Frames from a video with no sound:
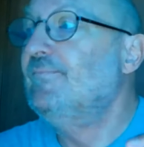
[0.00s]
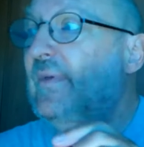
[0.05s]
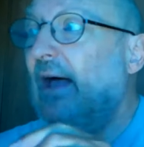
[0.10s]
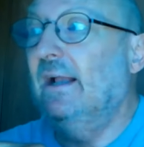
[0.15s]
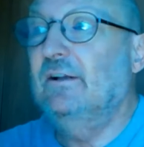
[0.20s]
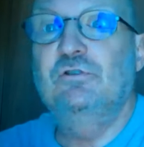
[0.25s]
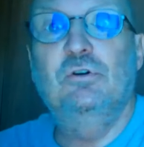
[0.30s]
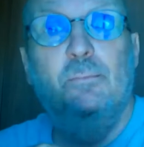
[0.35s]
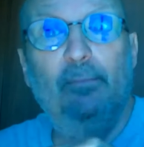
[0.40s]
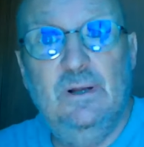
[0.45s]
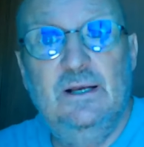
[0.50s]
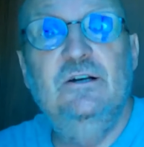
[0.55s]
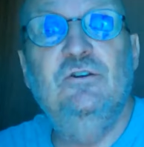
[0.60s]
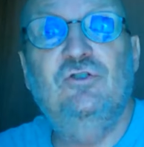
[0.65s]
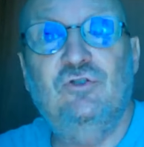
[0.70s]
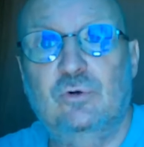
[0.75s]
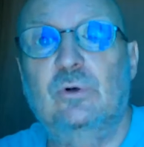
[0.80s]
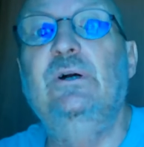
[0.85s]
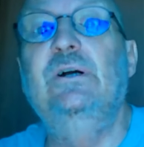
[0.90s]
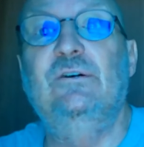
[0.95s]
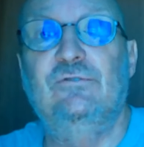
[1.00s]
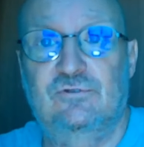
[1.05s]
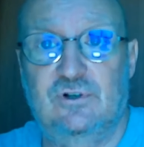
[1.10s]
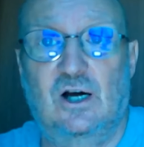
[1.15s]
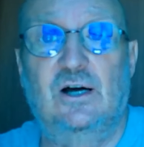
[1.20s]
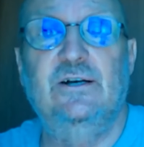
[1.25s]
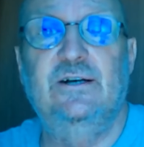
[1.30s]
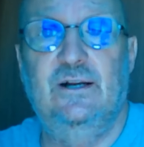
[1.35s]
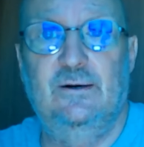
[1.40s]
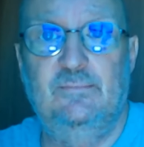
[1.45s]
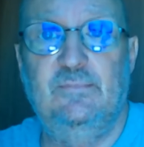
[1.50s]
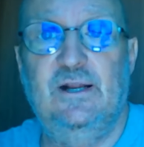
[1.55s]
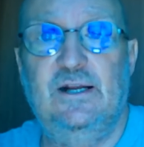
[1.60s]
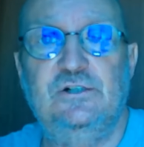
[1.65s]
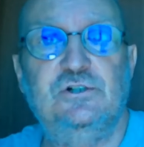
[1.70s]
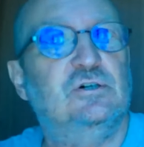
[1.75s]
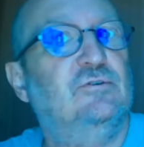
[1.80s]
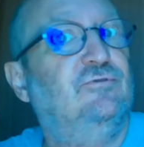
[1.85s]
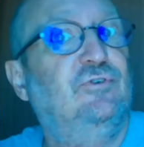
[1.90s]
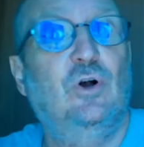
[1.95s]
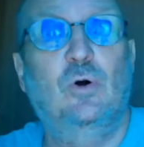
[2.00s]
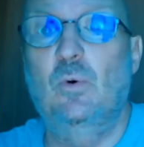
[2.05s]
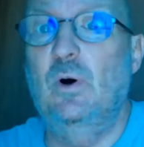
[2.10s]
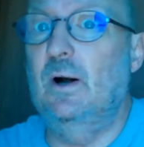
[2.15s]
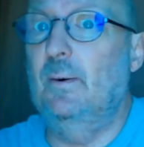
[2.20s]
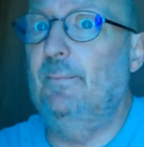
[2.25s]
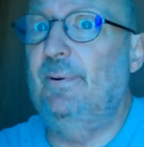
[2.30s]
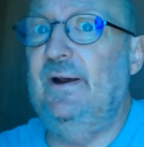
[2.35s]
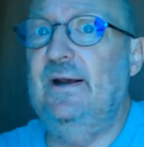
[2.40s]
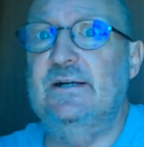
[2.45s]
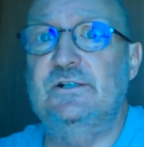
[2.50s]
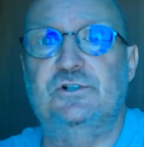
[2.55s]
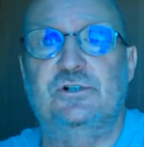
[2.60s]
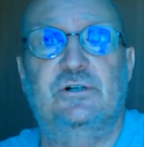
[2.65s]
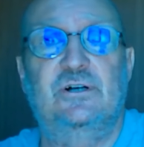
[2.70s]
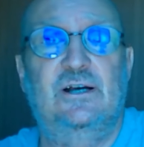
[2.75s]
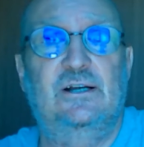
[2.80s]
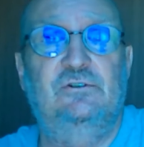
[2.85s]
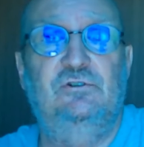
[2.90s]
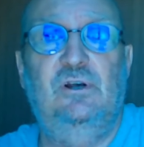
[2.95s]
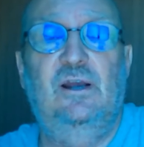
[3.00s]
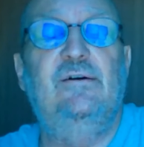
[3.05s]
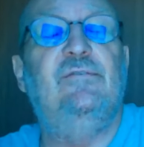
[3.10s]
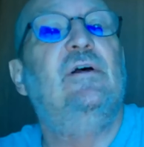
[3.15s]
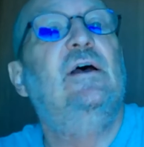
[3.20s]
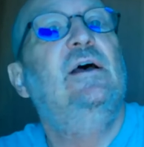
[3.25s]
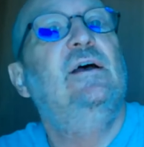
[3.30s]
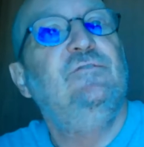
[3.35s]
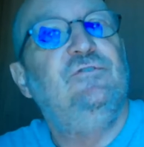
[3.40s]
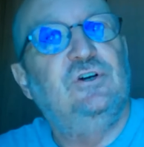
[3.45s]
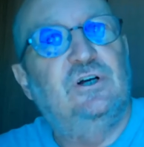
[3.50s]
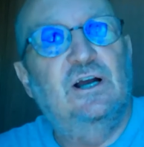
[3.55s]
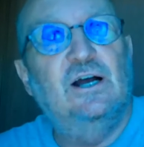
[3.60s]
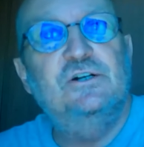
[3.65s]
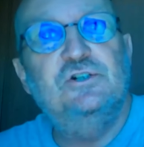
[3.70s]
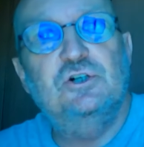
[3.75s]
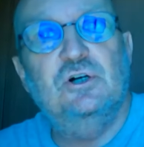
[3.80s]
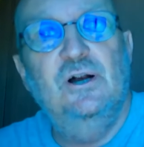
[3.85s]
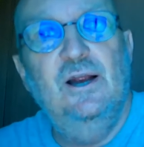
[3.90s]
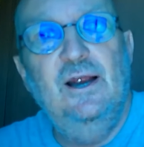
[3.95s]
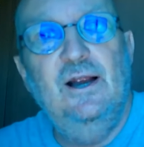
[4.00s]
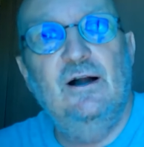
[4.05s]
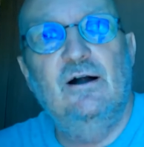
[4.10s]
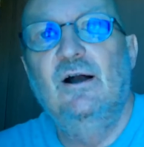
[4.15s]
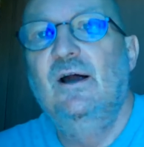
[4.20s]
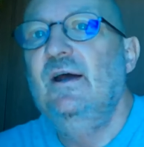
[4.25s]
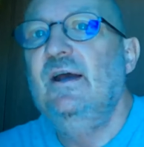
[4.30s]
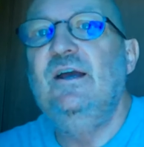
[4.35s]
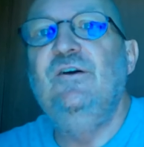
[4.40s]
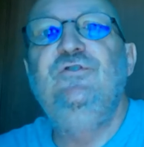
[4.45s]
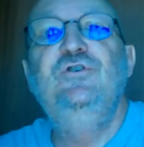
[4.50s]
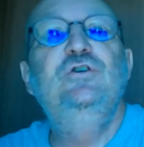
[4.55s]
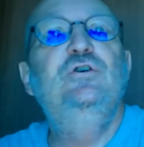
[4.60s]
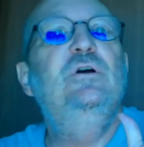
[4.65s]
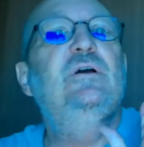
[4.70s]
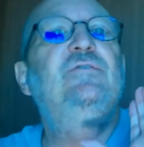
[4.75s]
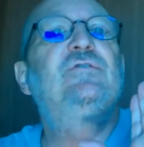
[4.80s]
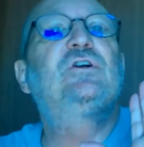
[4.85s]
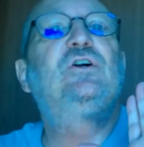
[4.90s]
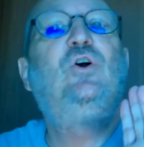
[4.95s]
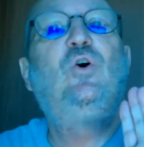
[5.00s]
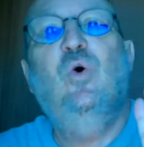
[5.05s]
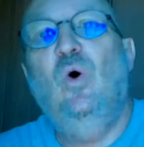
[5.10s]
That's a ministry of condemnation. If you're wearing pants, you're not saved. If you cut your hair, if you even